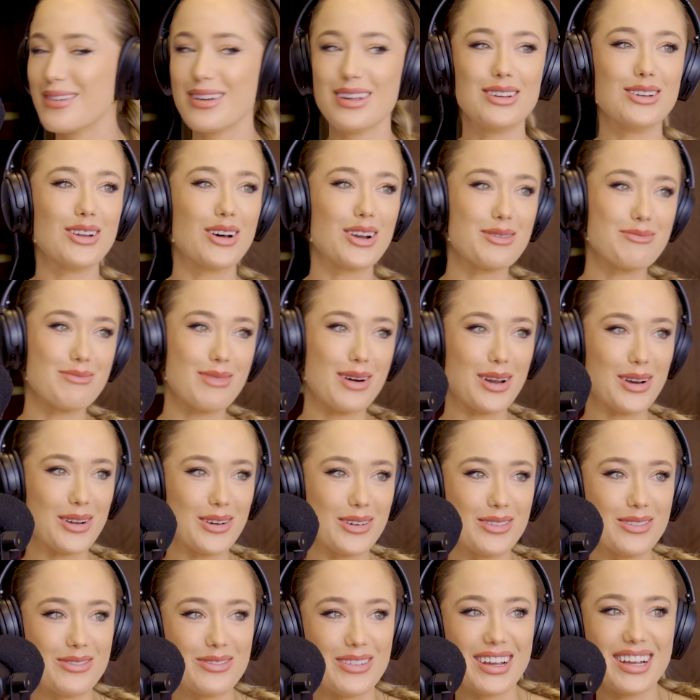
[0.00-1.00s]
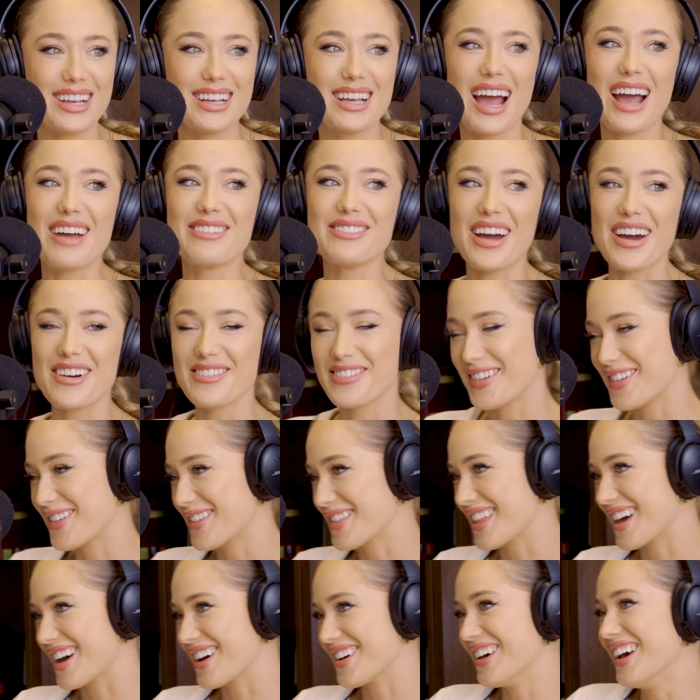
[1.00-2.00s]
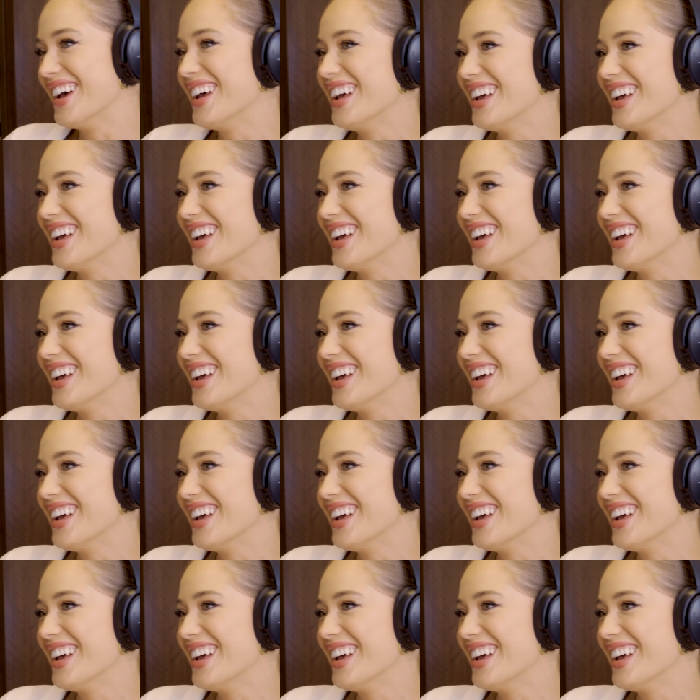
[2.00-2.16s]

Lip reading: Not a model, but I'm happy with that.